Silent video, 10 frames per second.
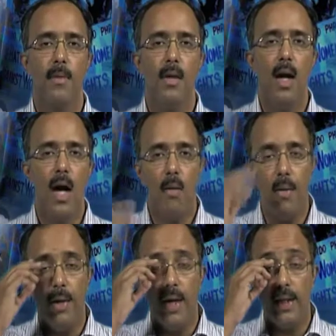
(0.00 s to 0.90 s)

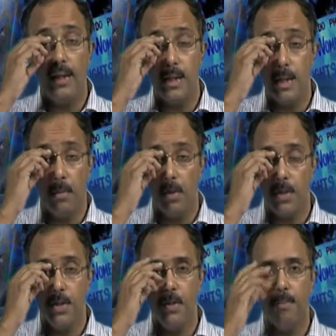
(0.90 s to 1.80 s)
However, and this is
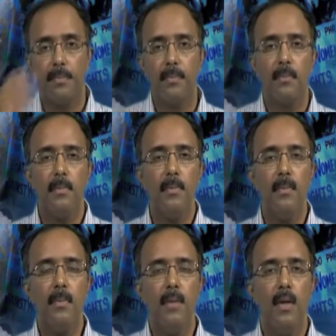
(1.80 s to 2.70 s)
important,
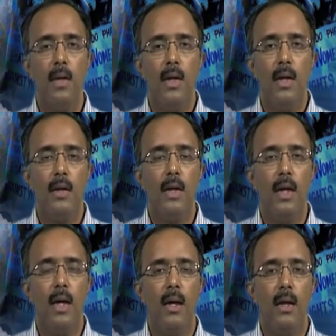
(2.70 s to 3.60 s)

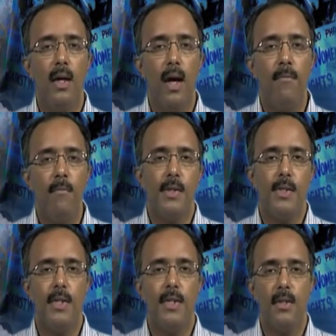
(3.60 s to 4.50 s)
the
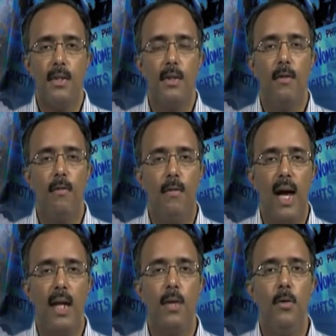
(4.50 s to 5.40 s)
emphasis, the
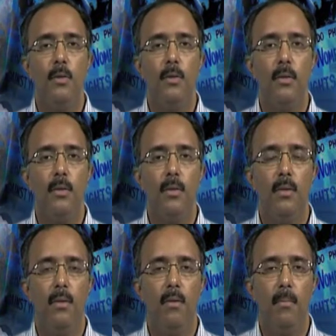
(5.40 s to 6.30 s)
value,
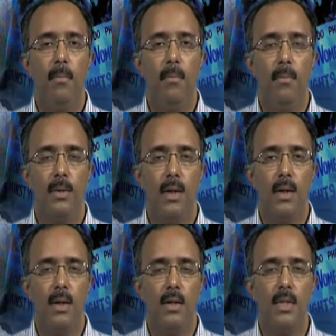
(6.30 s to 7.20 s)

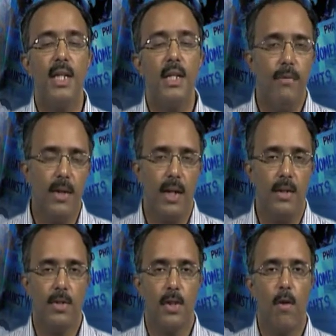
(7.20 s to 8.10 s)
the
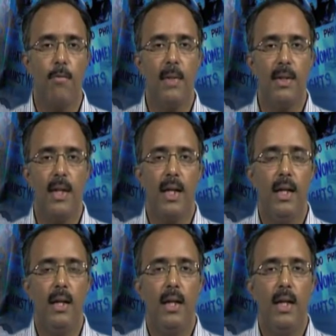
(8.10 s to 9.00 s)
significance of mothering
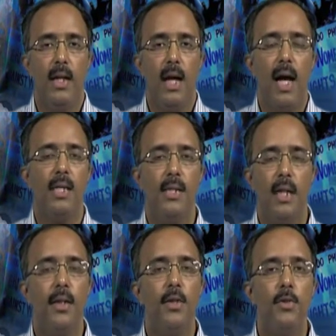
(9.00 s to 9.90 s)
has
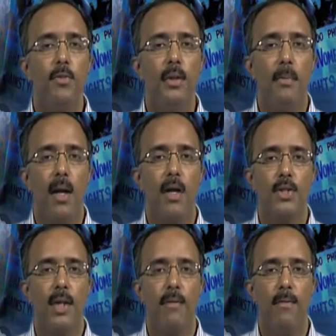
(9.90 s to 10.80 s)
nothing to do with a
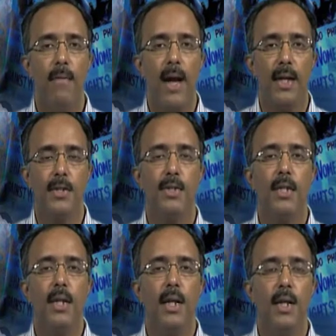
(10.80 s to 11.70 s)
biological fact.
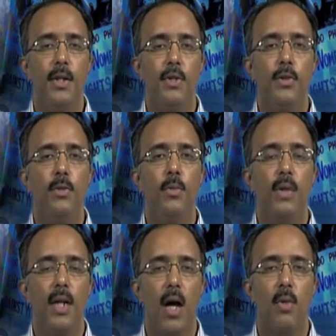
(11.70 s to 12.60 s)
It is to do
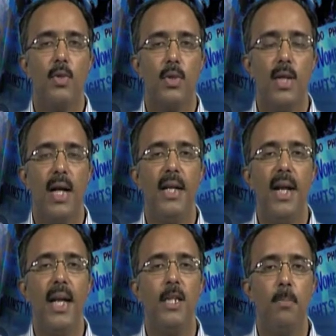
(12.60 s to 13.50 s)
with how society
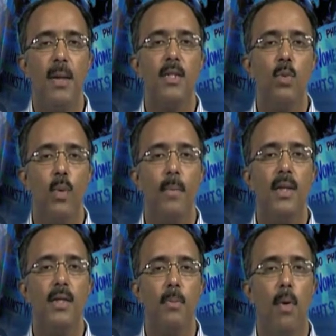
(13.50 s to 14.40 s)
expects
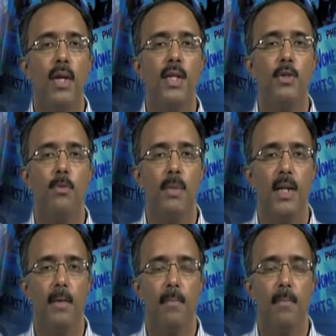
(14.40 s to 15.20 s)
women's bodies to be.